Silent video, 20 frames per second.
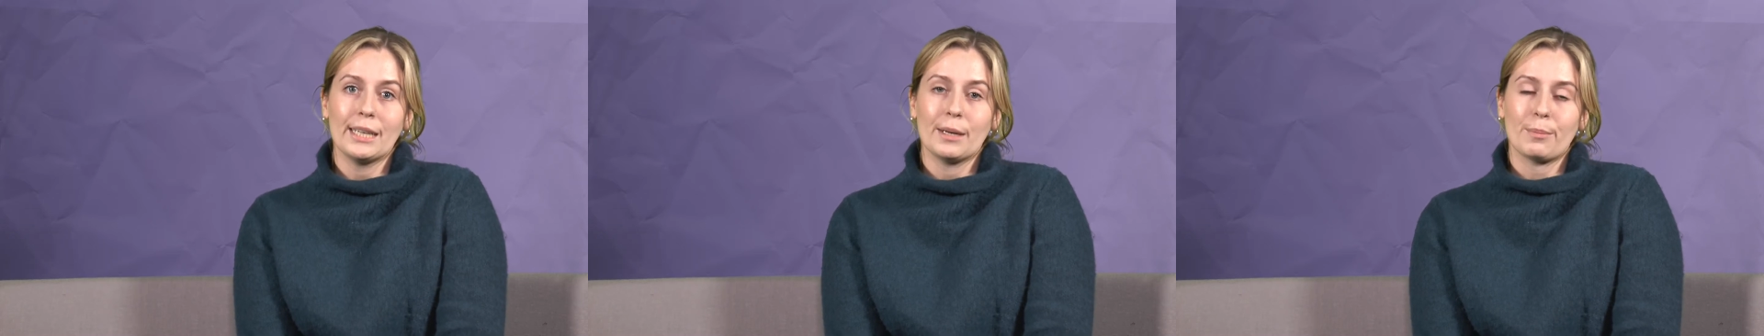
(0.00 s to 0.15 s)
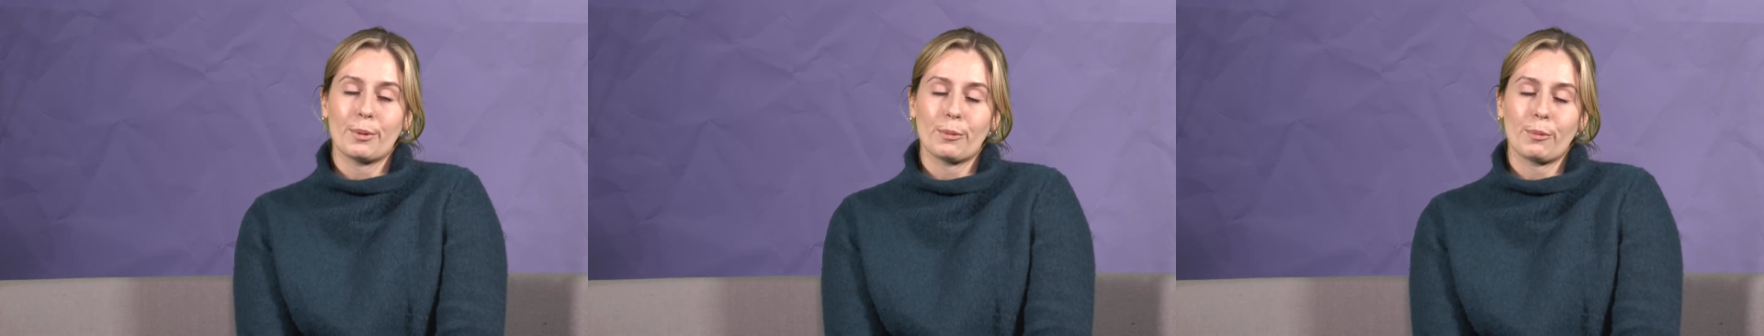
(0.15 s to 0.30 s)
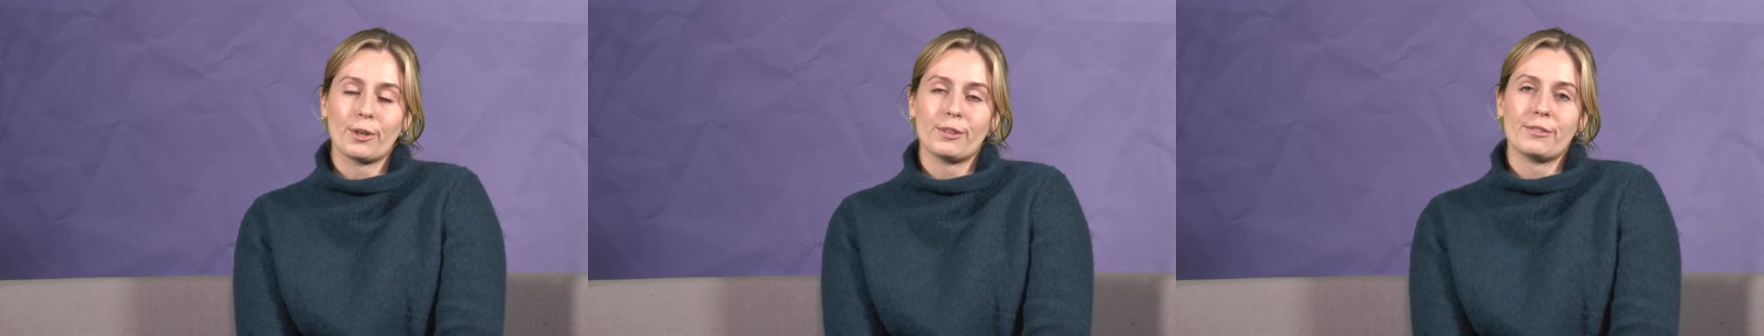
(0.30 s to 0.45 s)

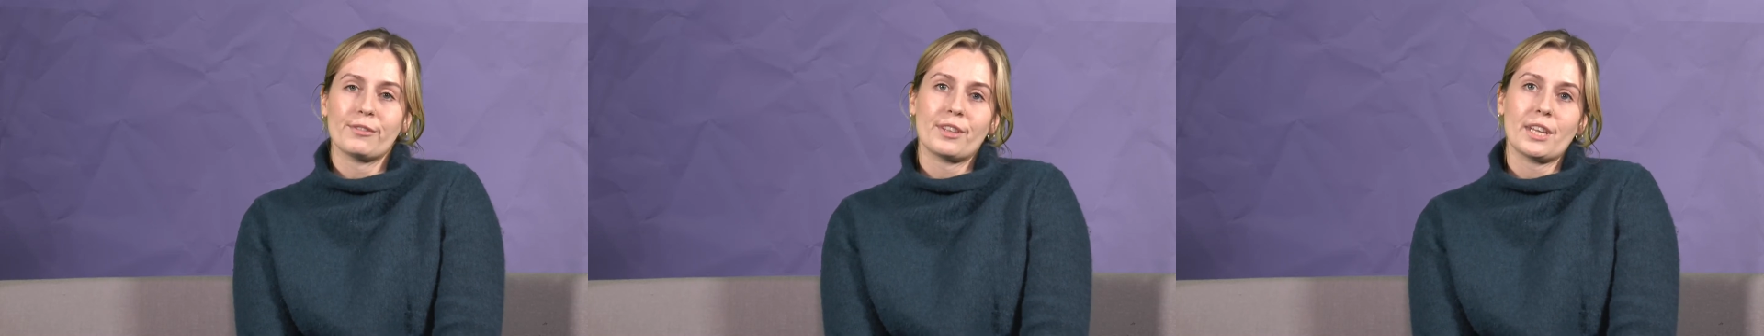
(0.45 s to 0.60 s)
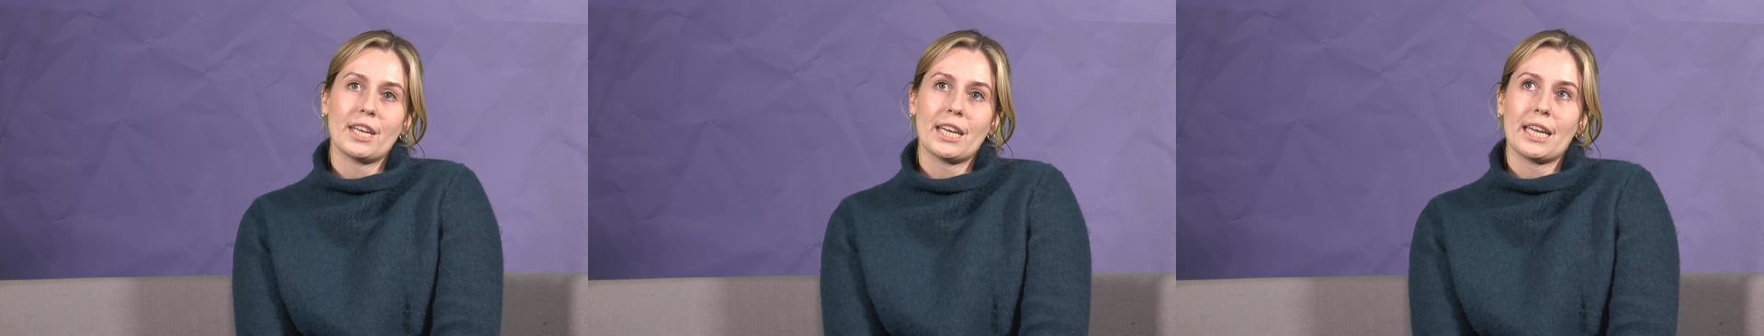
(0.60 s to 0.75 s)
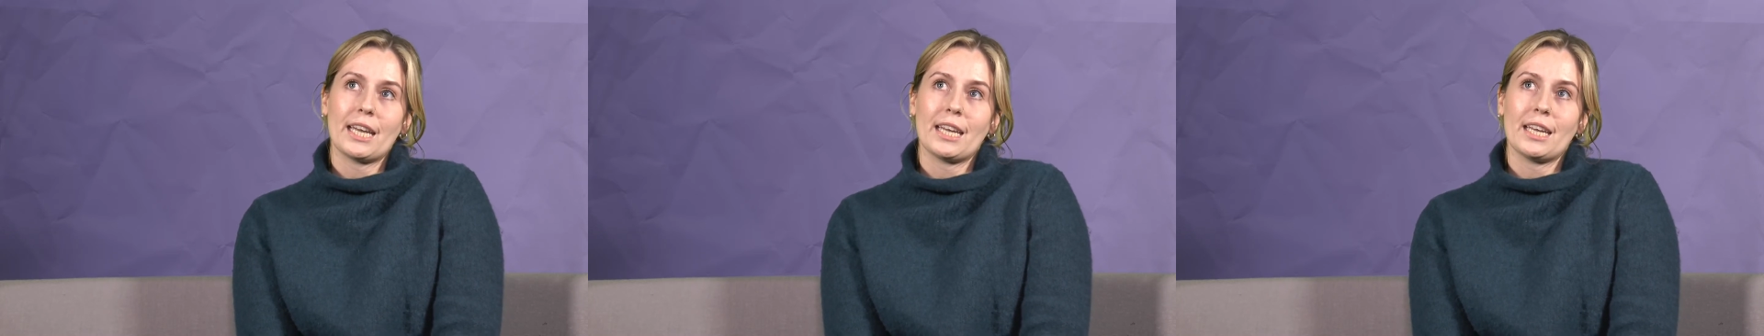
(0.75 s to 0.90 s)
but one of
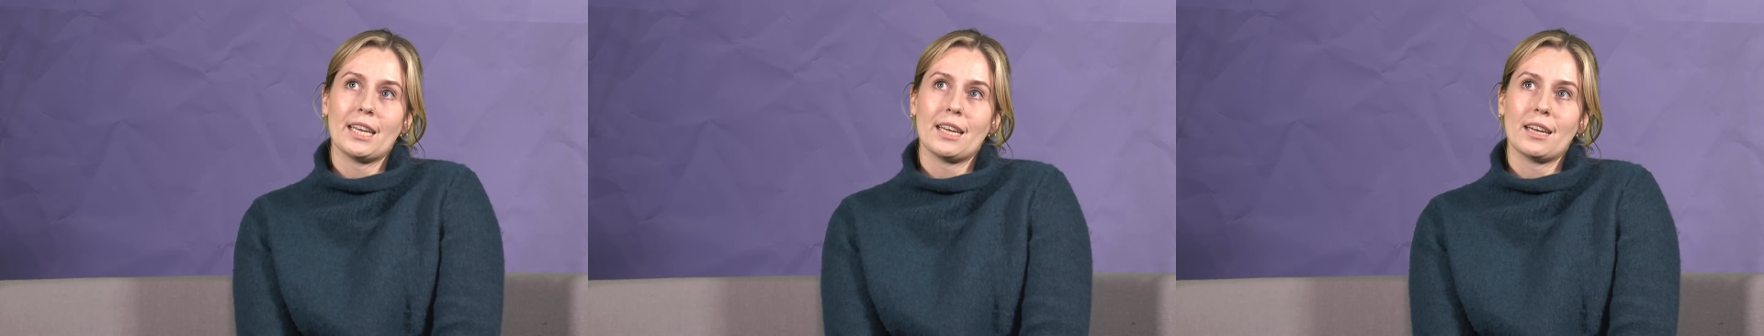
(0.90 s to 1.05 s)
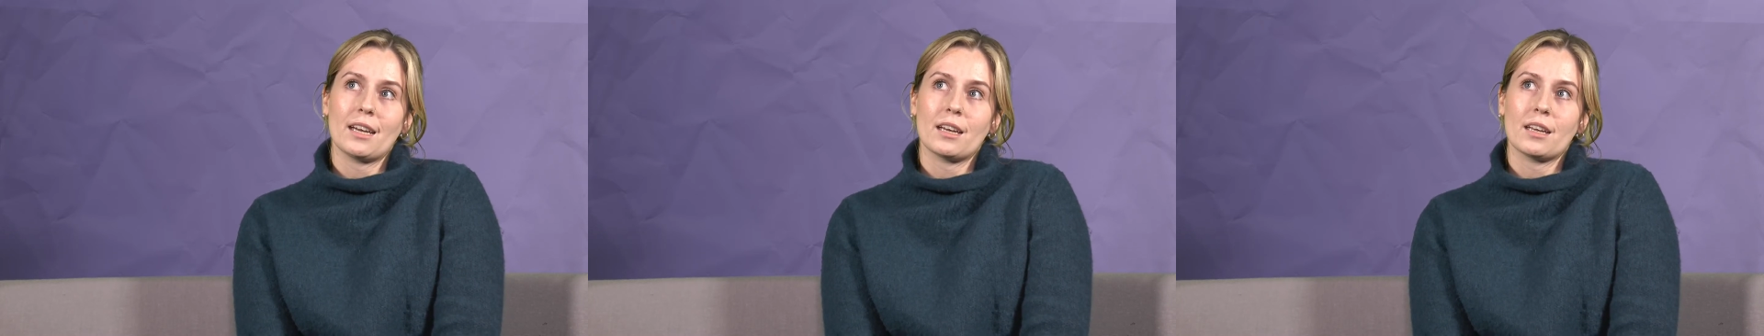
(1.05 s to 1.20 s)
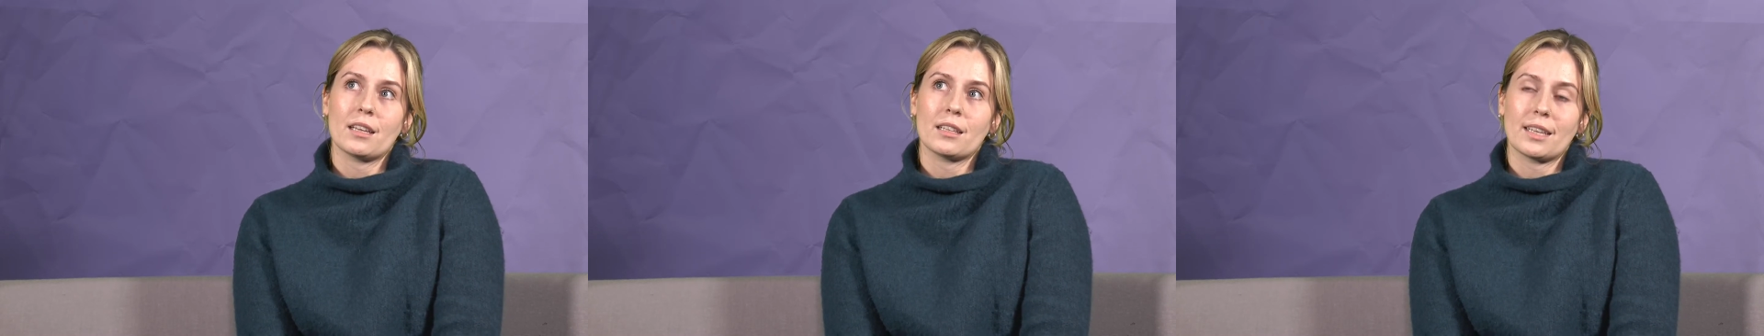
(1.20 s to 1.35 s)

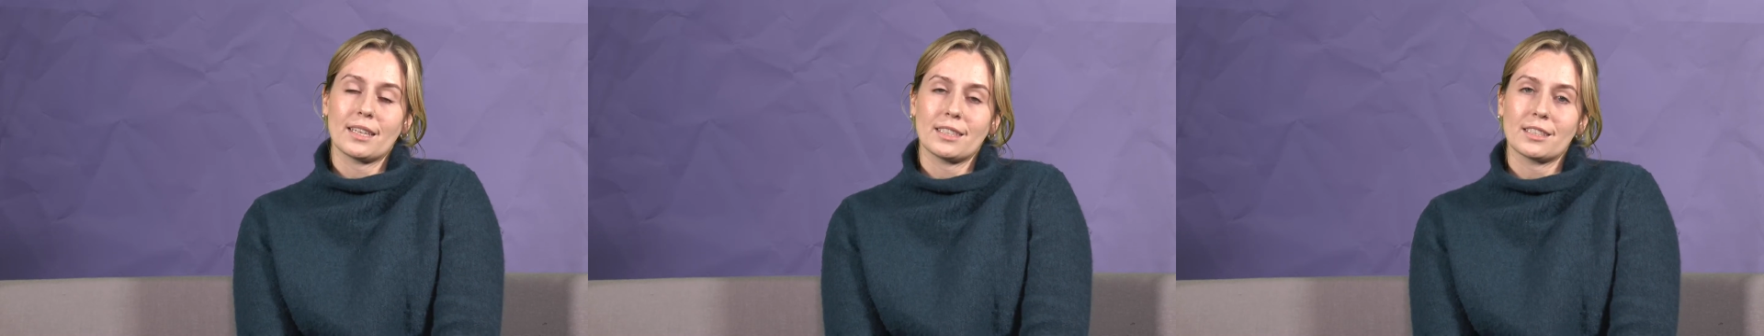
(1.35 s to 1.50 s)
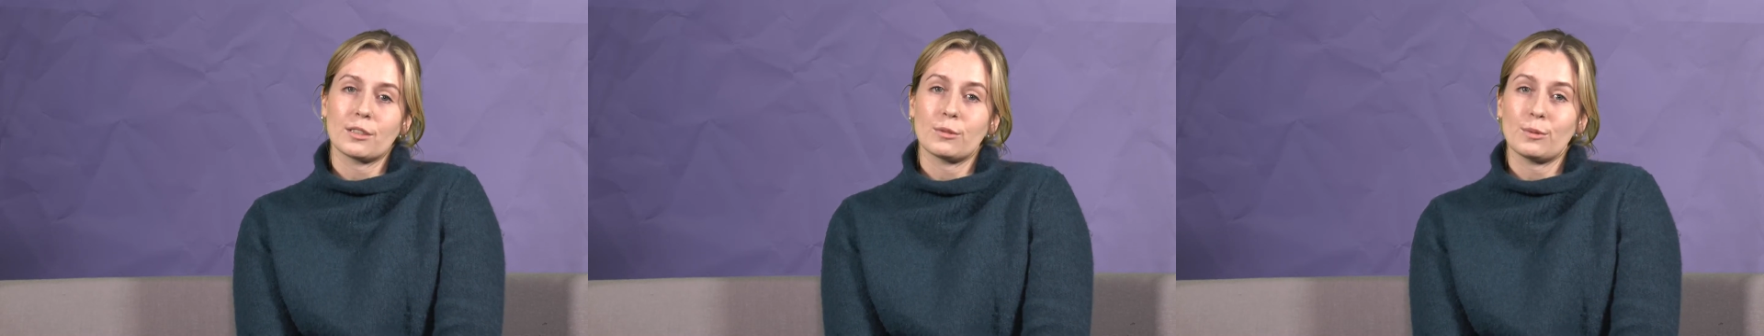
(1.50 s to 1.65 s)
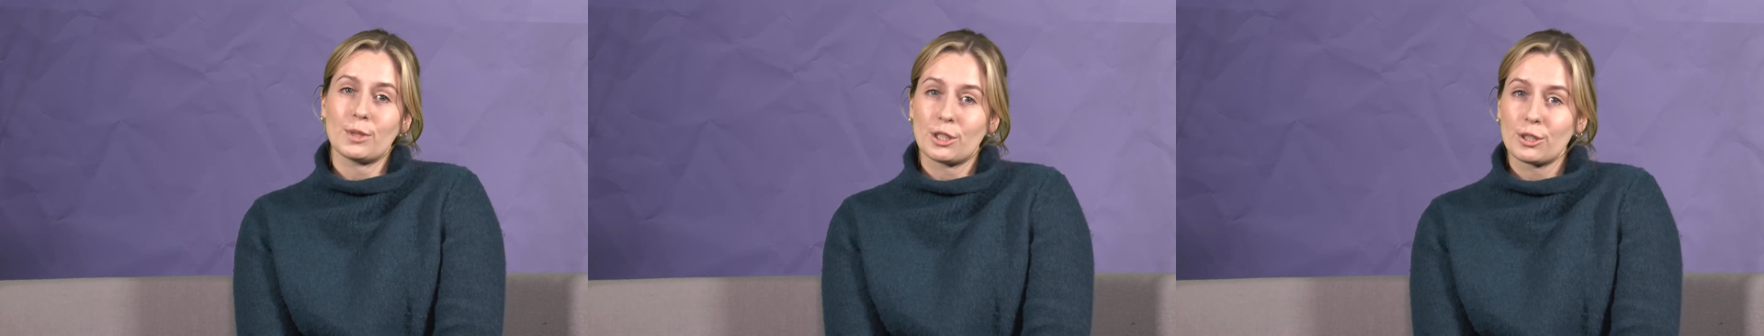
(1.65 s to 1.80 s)
the things
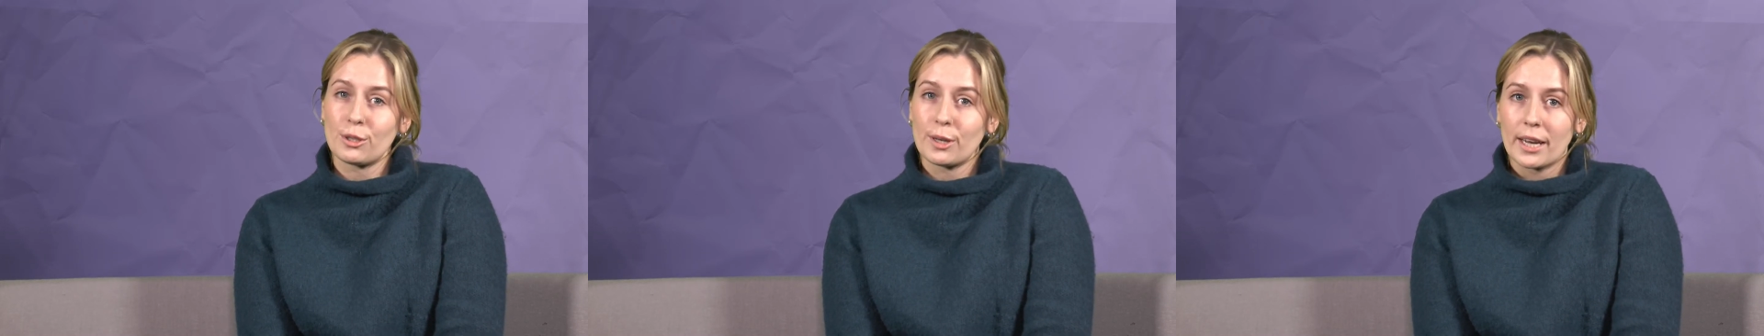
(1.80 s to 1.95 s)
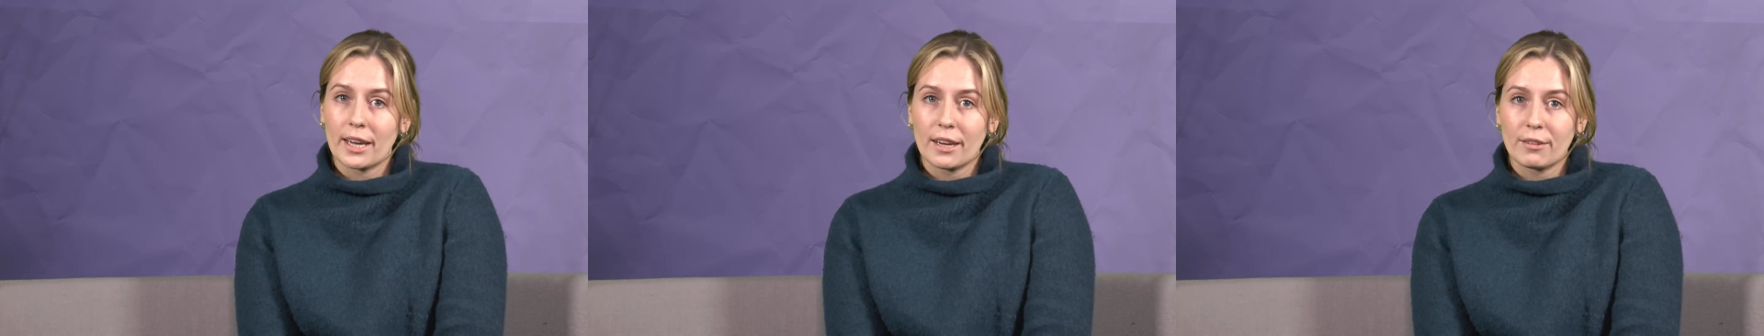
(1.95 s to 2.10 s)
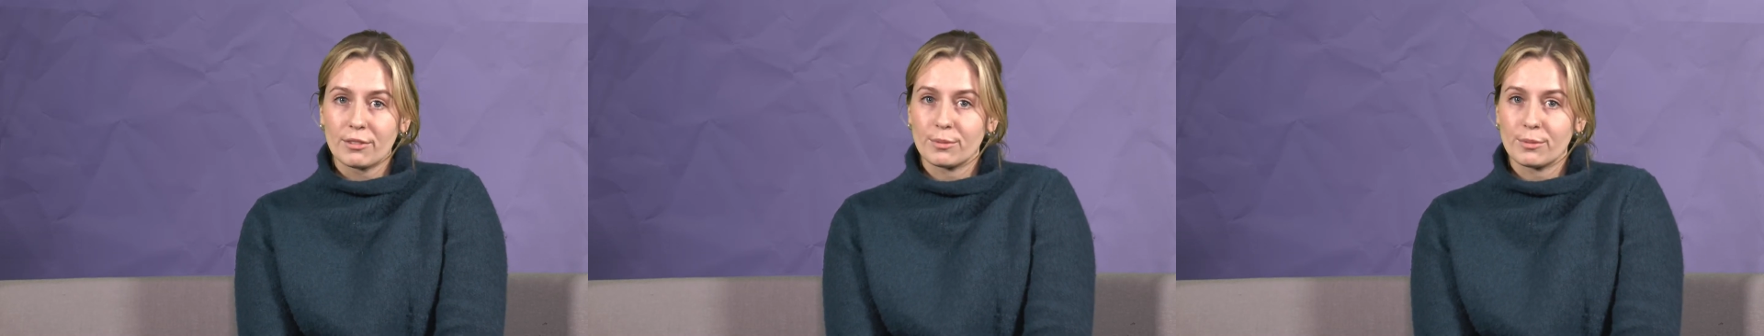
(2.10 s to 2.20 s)
that we do hear